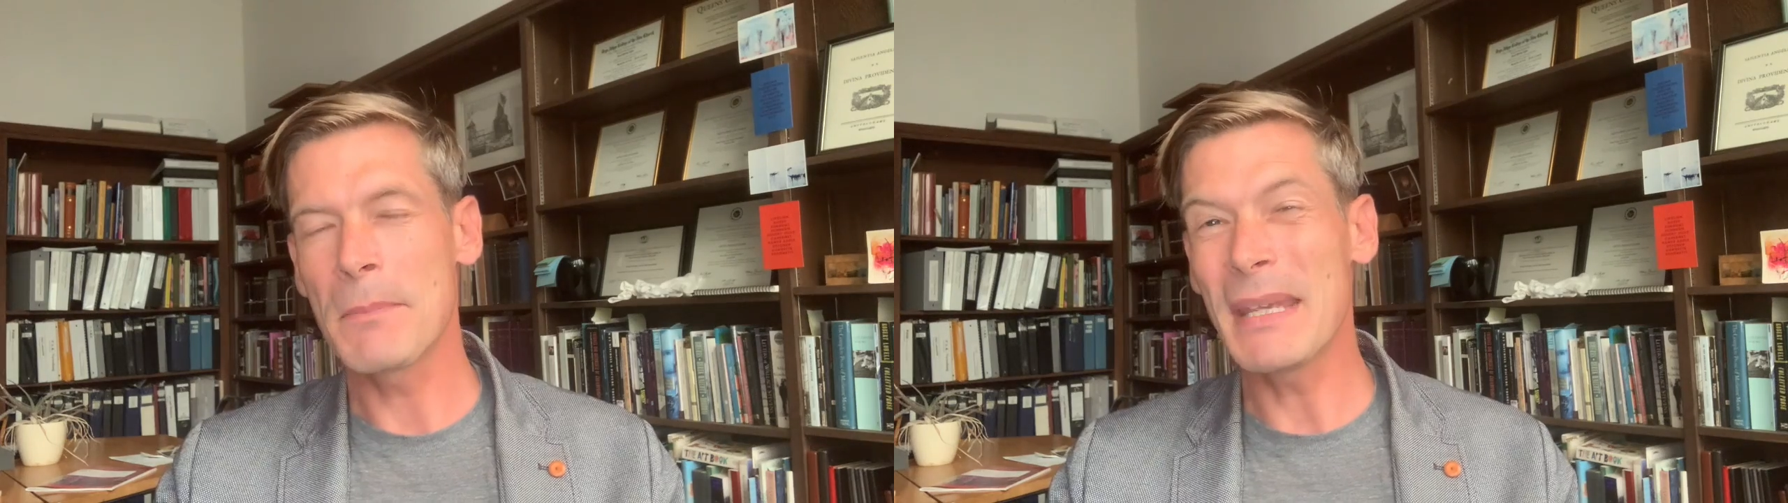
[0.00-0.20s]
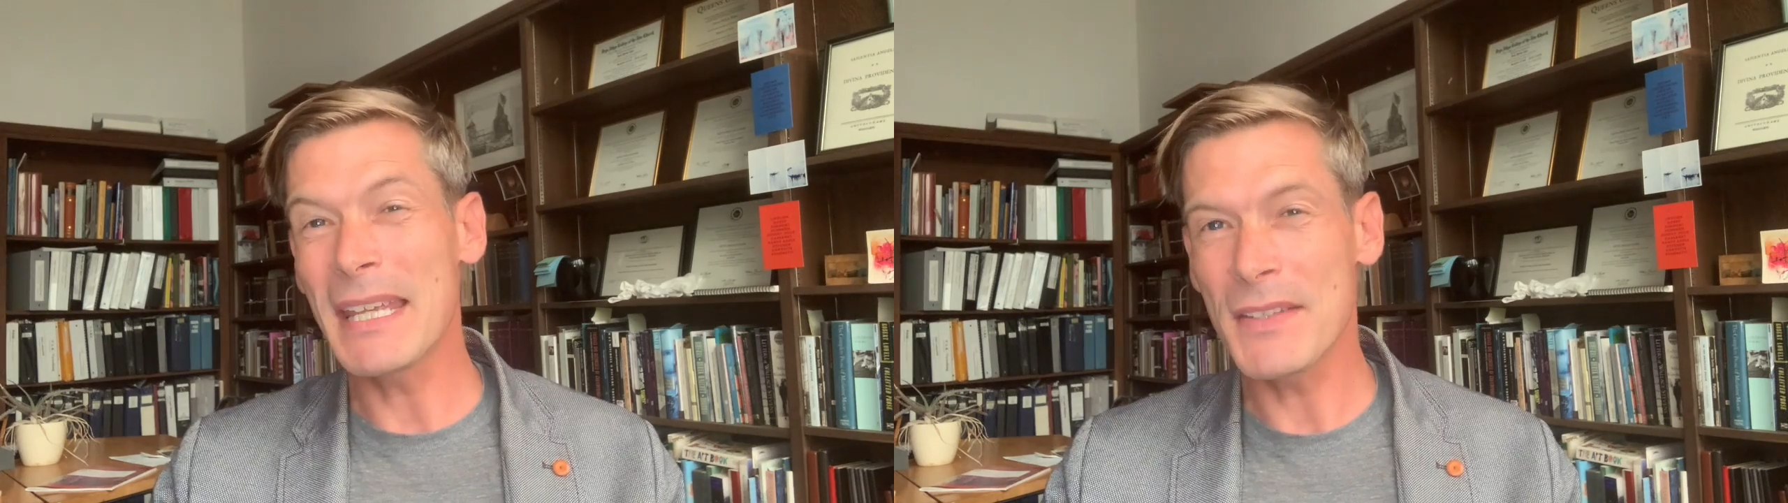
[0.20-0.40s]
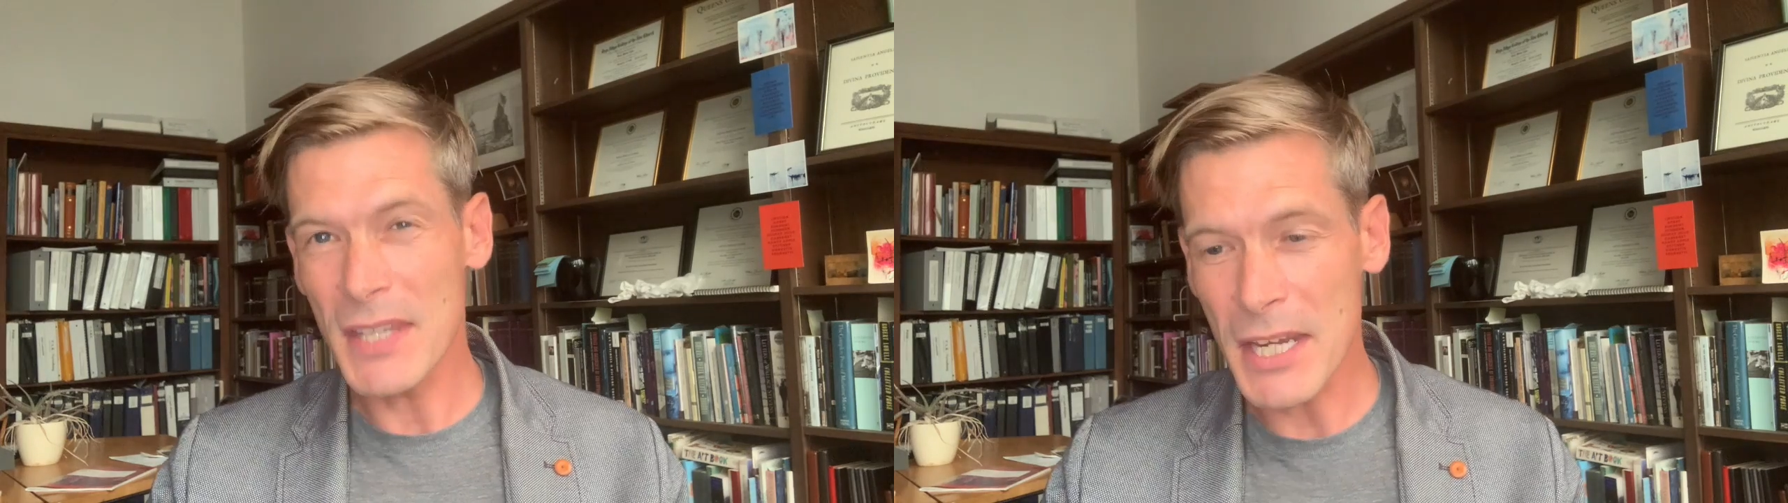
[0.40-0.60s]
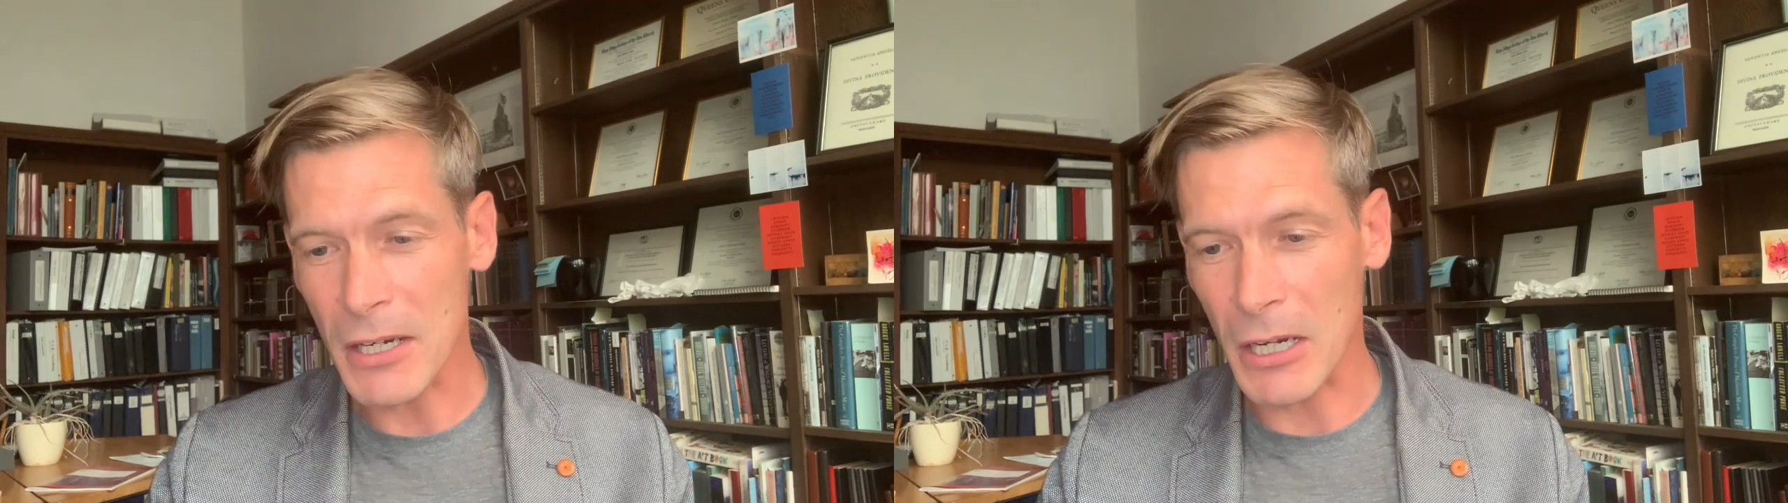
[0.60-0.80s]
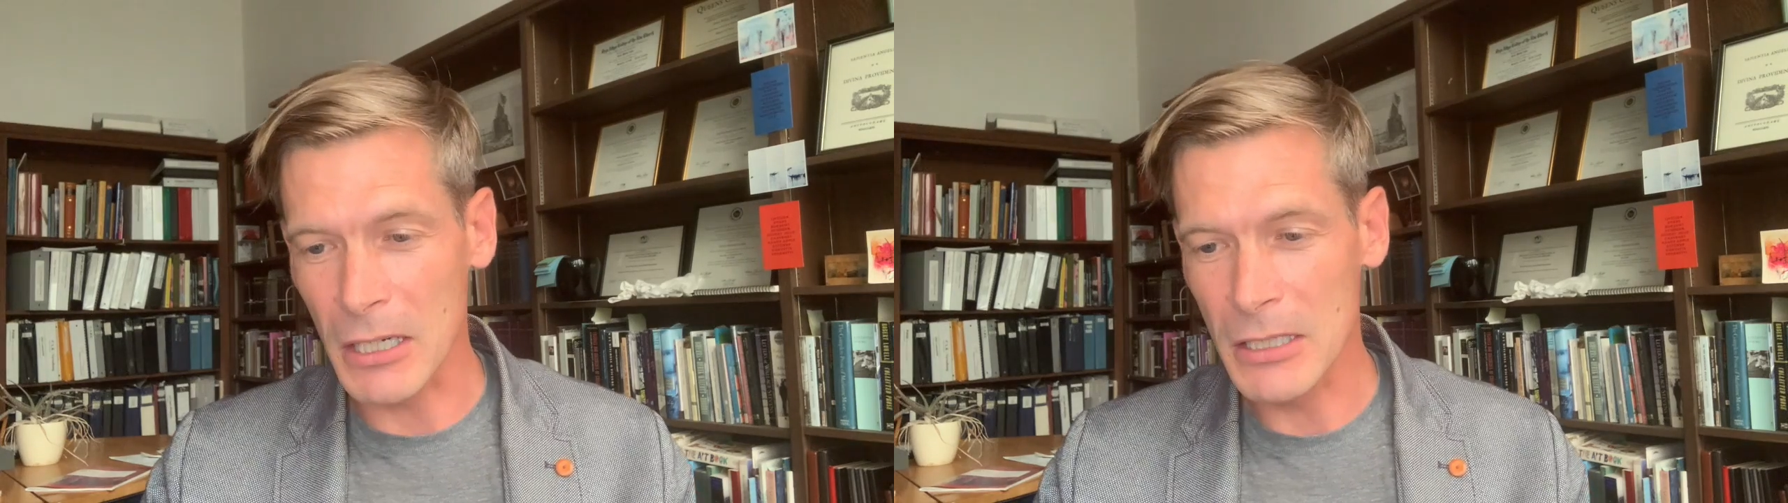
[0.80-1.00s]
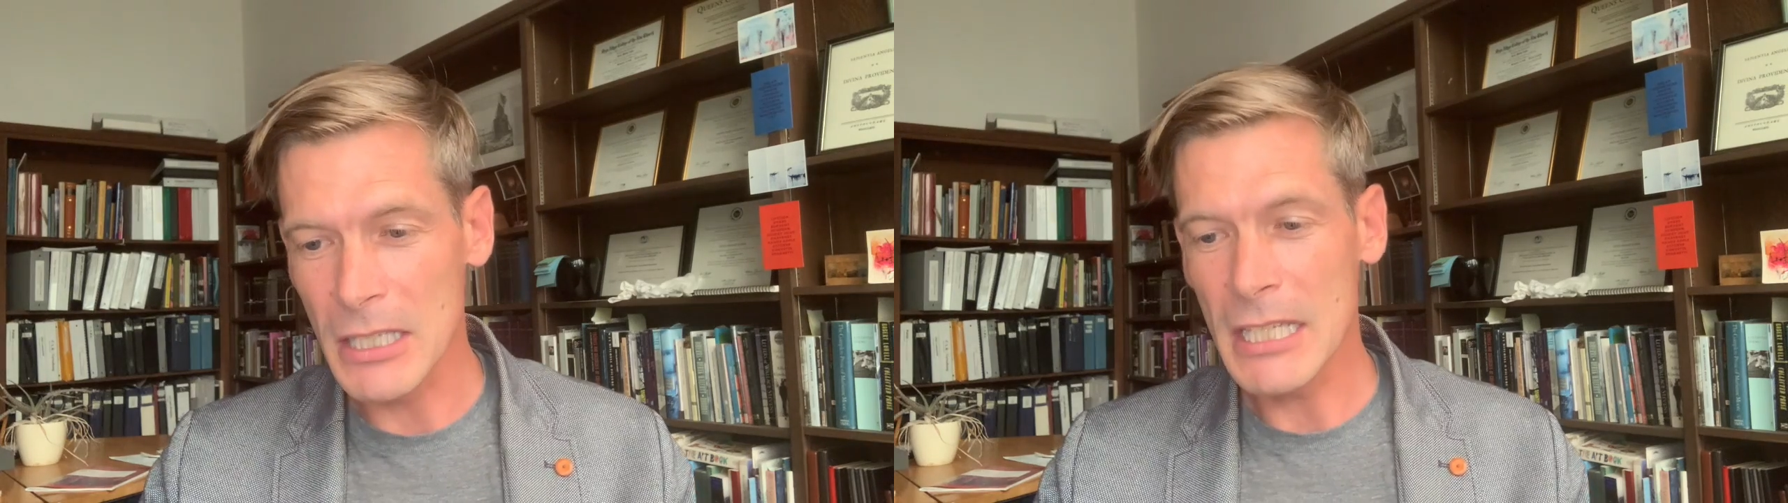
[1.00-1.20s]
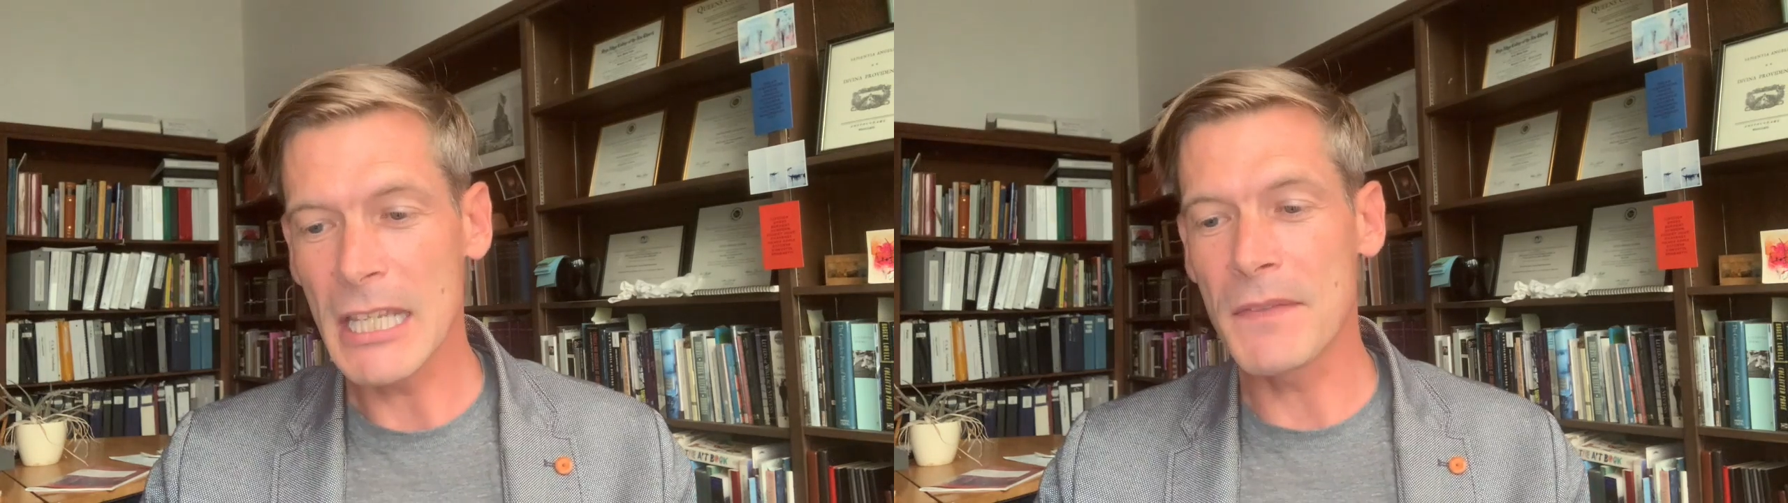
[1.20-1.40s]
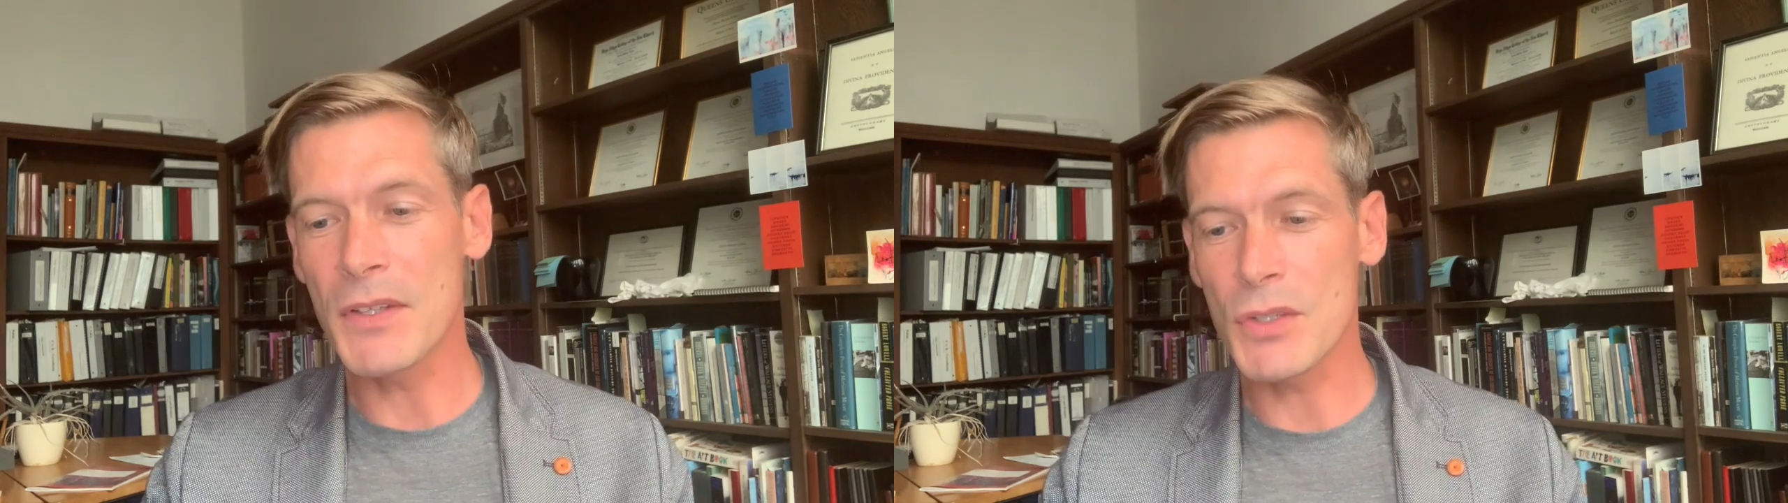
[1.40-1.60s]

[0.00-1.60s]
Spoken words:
begins here in the